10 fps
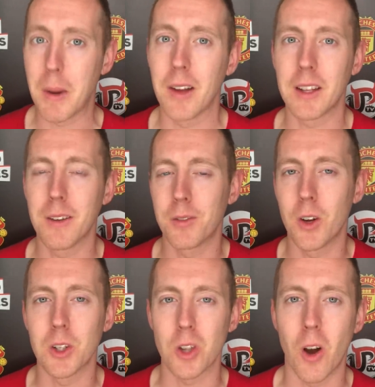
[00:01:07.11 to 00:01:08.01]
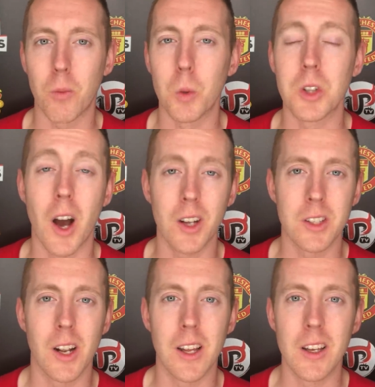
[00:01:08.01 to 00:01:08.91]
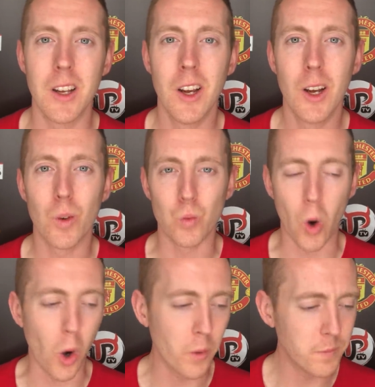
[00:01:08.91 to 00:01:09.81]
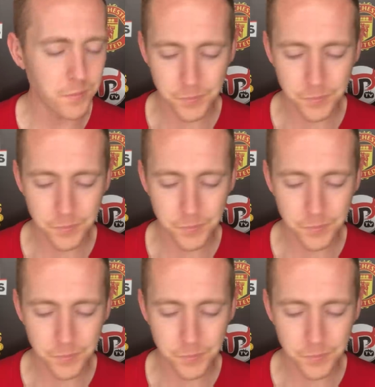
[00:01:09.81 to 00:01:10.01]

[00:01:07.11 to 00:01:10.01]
about that first half was utterly wrong.